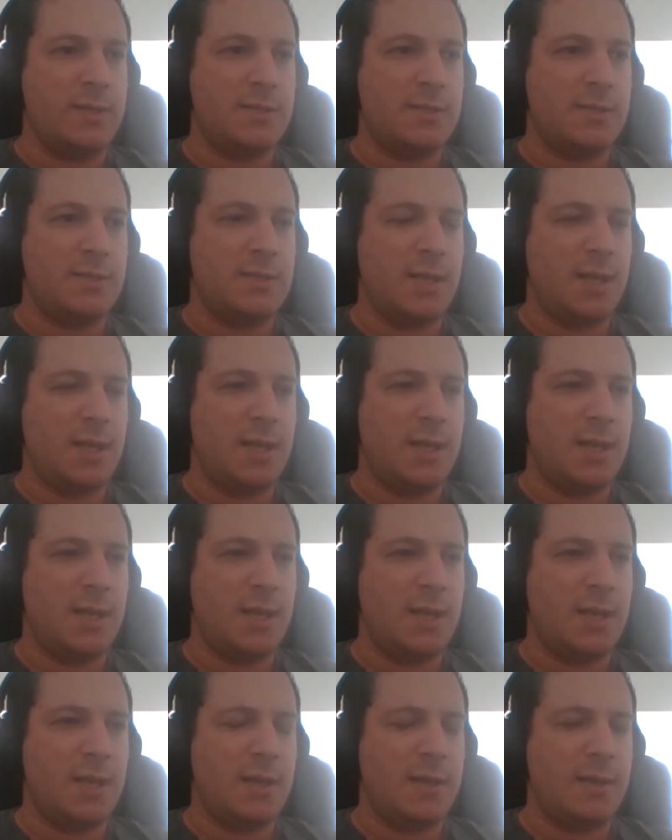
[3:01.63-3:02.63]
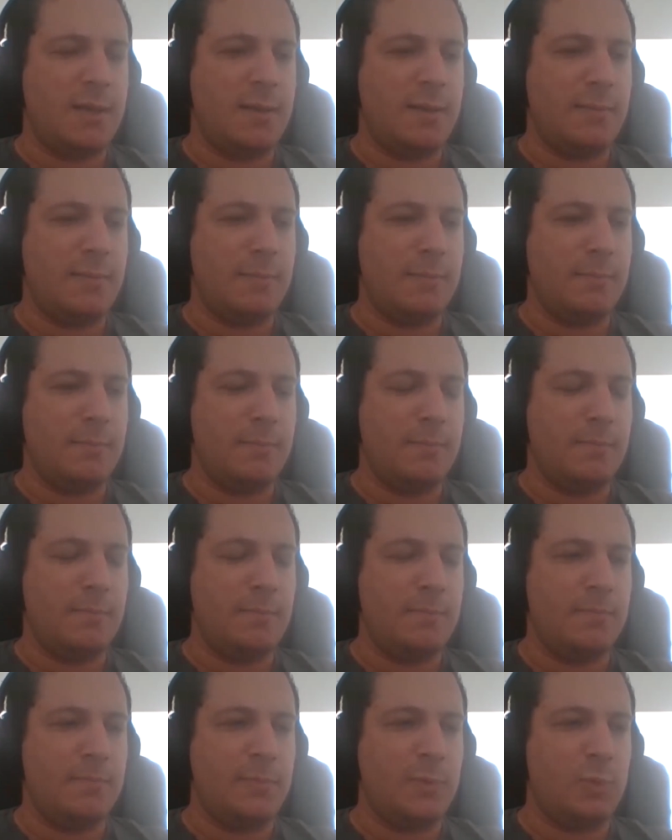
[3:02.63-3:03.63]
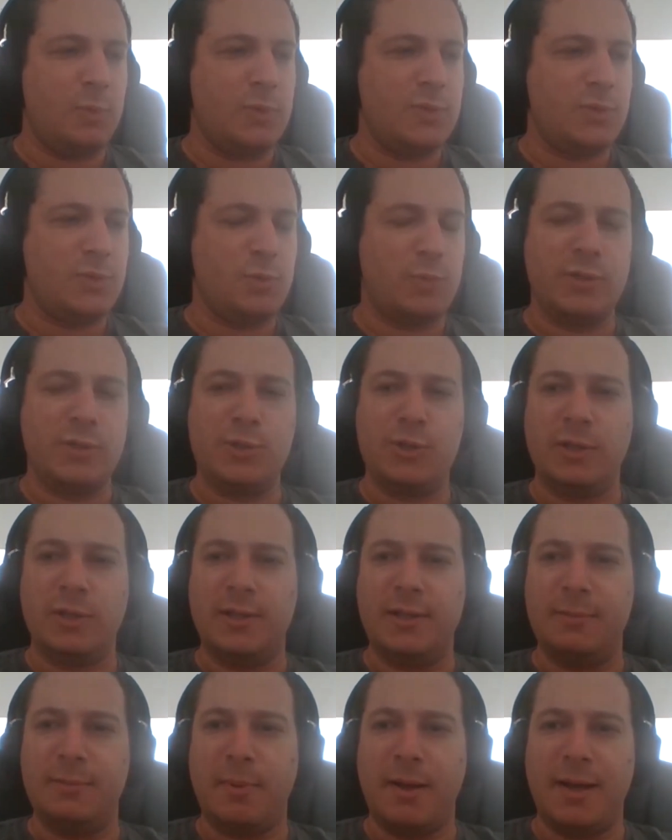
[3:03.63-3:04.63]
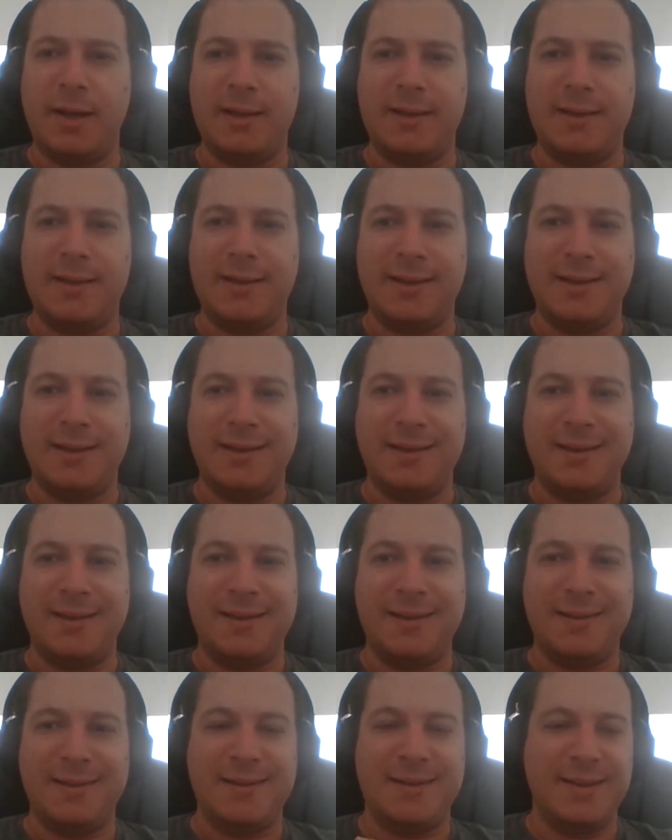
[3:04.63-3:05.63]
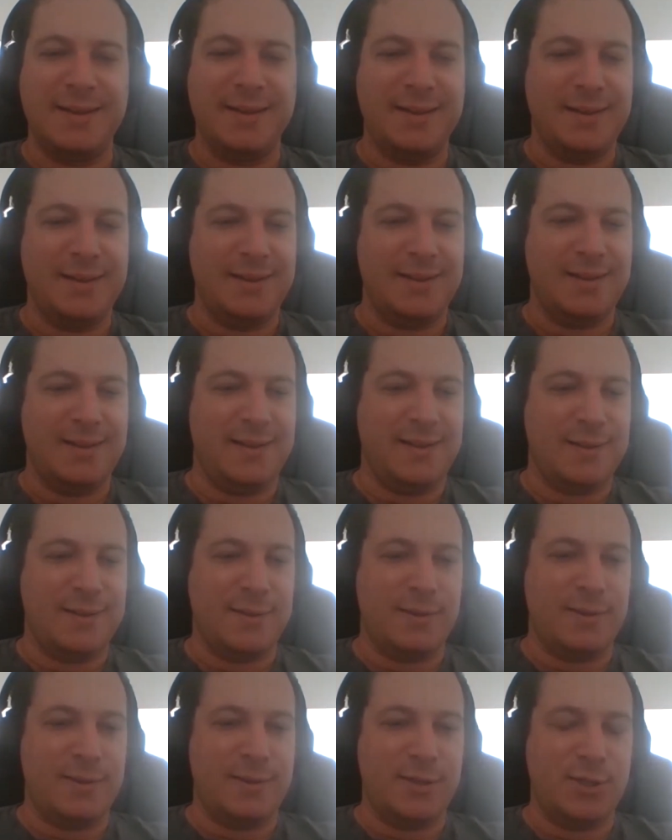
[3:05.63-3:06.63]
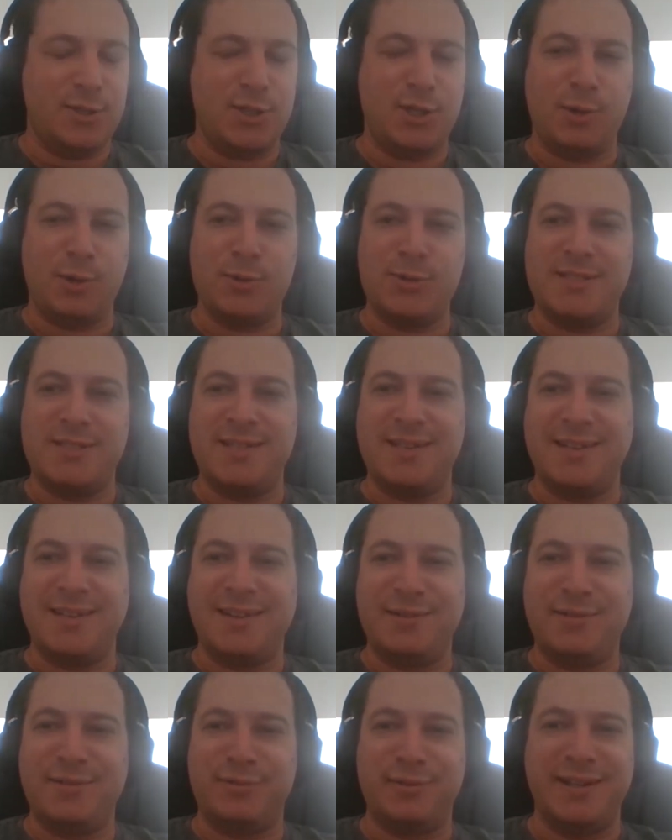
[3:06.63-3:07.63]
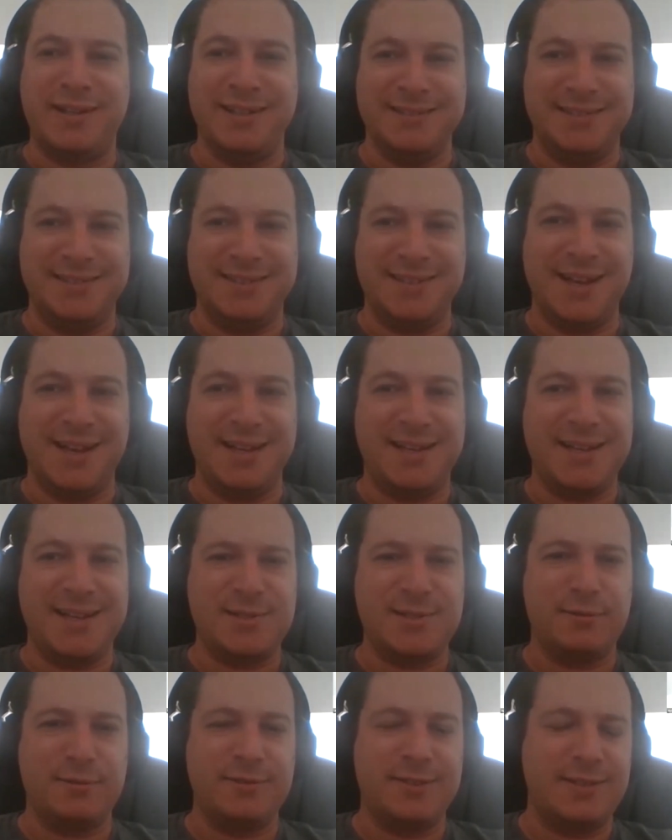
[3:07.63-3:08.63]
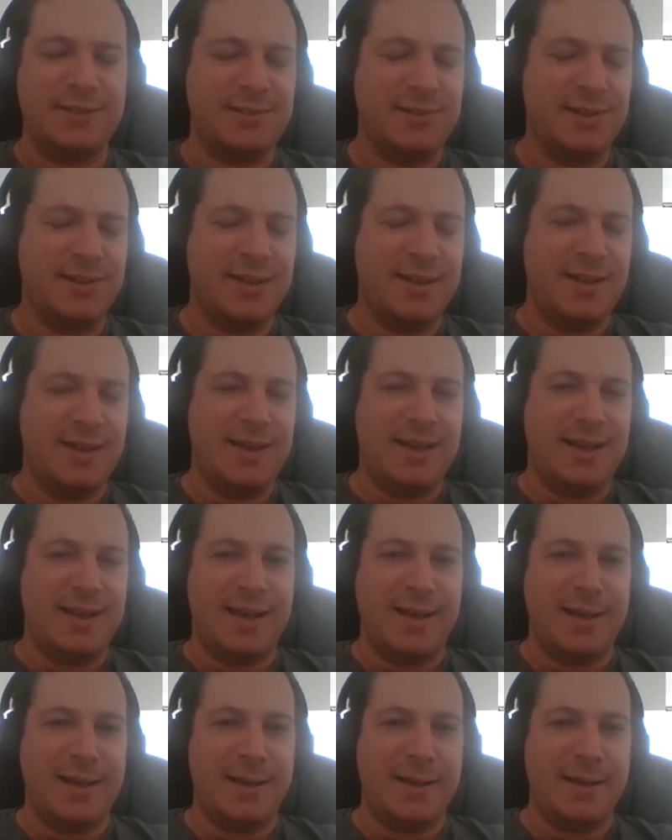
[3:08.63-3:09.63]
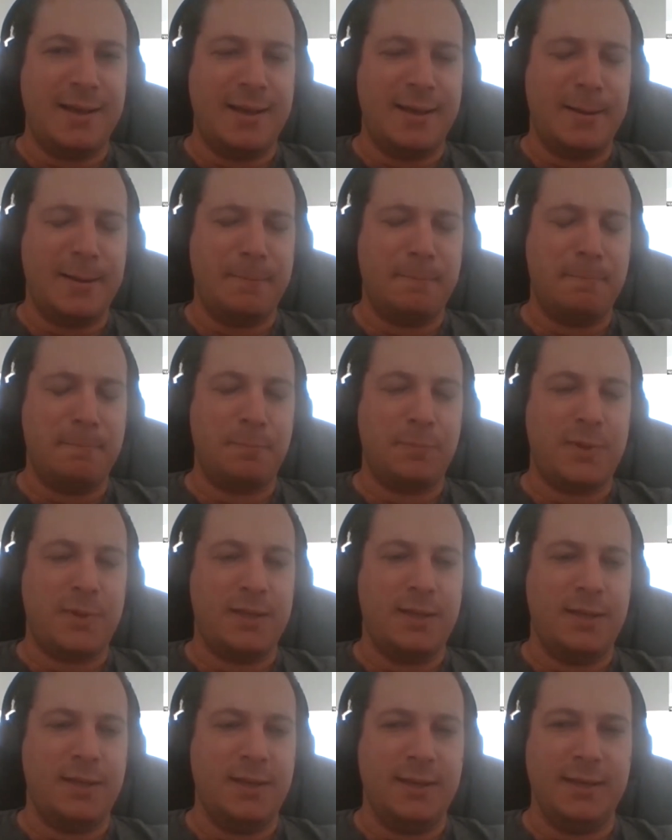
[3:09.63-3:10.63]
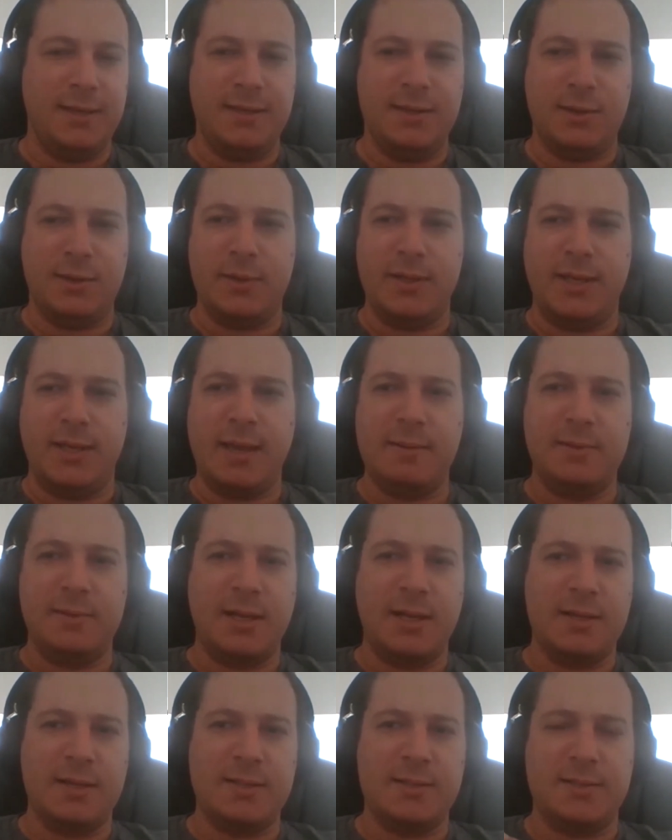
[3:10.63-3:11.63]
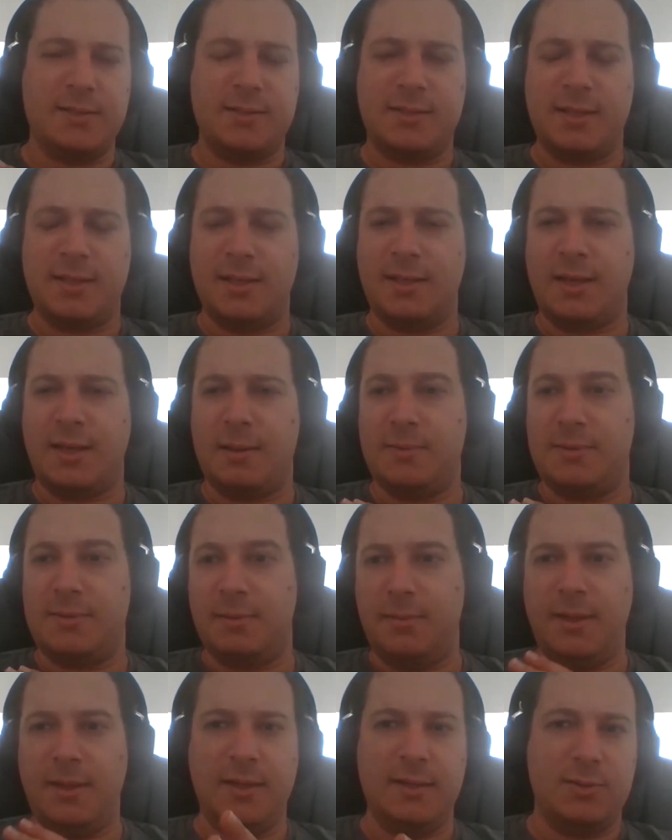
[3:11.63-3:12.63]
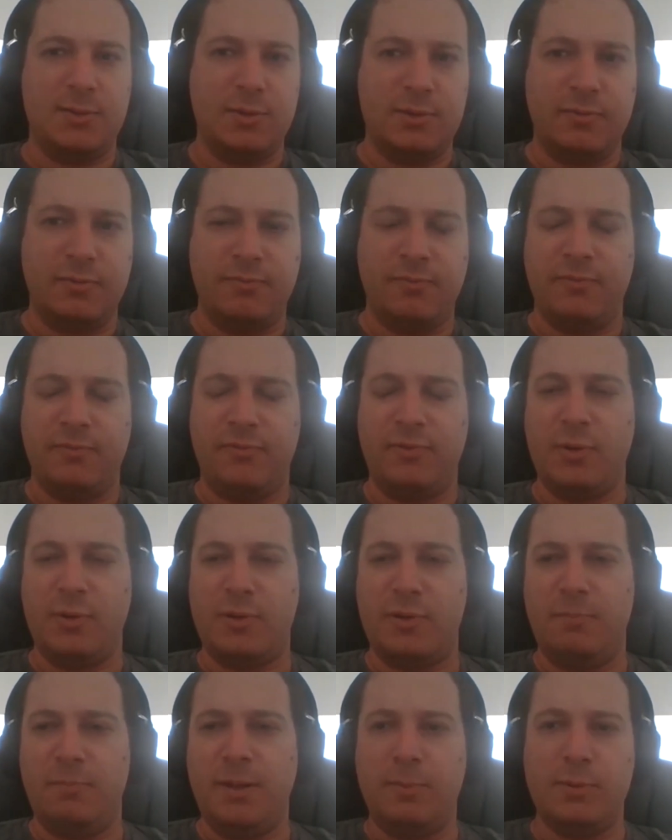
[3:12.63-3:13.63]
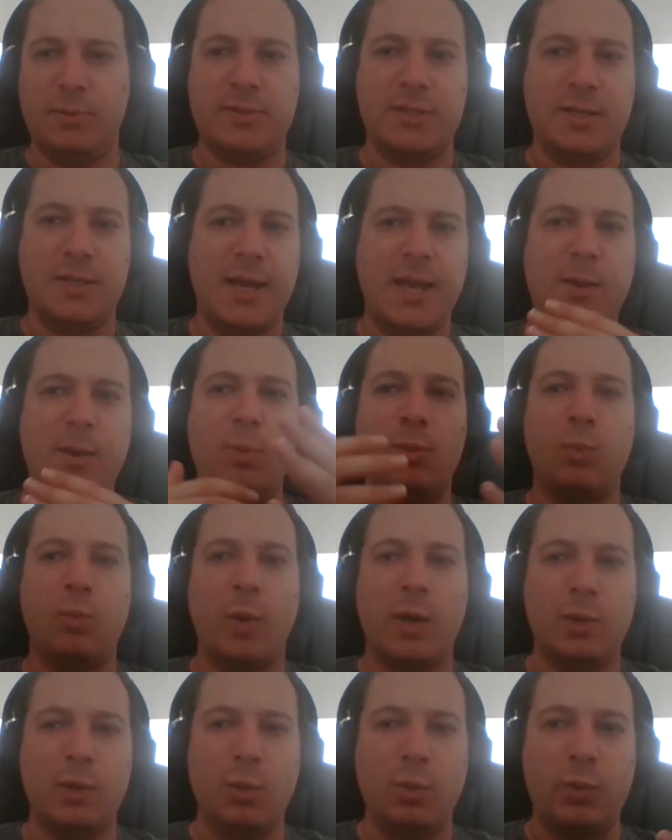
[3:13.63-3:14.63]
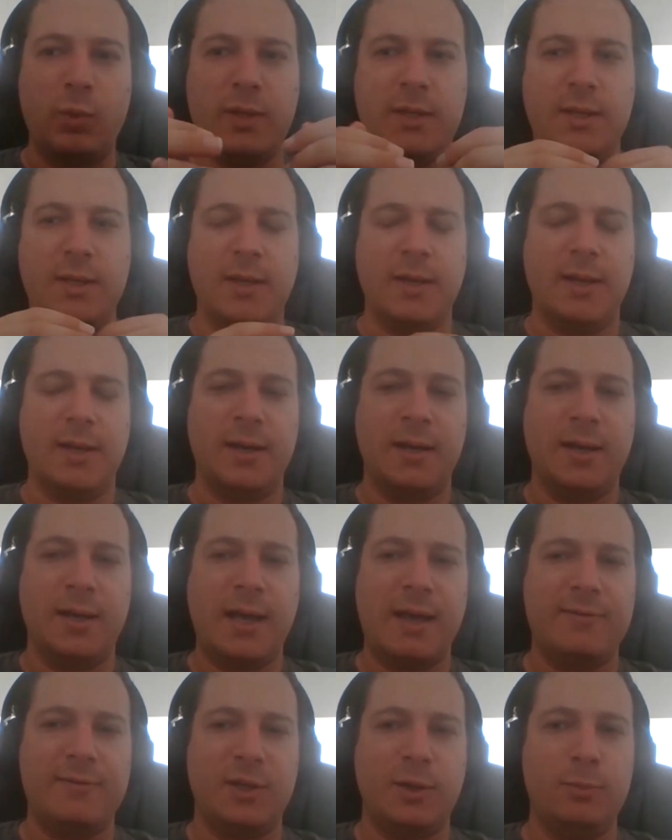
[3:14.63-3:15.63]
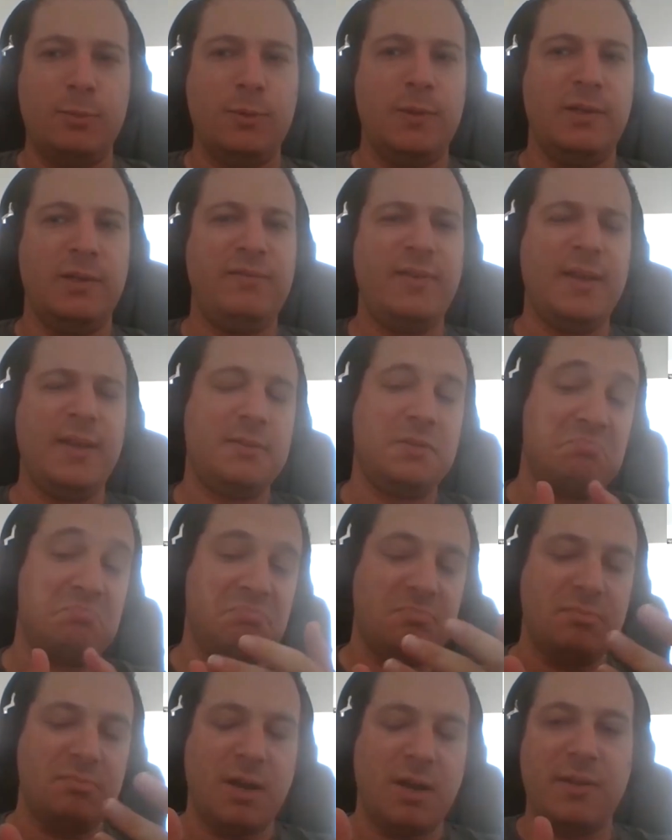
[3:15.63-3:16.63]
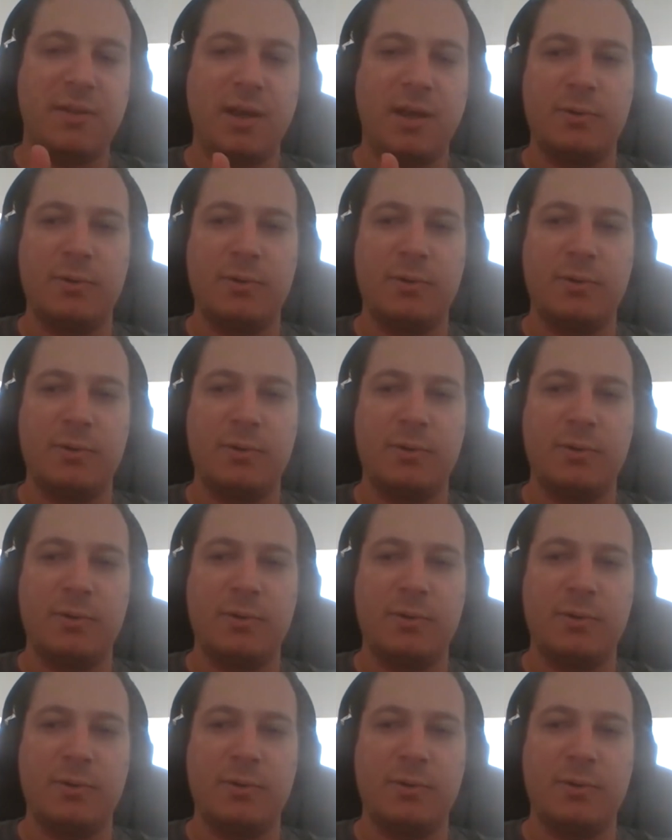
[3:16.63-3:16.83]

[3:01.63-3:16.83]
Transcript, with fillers: was, um, was originally by the show's friend Guy Katsovich. Uh, um, he, you know, he came to us, uh, came to me, and to a few other people, and said, "Hey, why don't we uh, uh, have a community event?"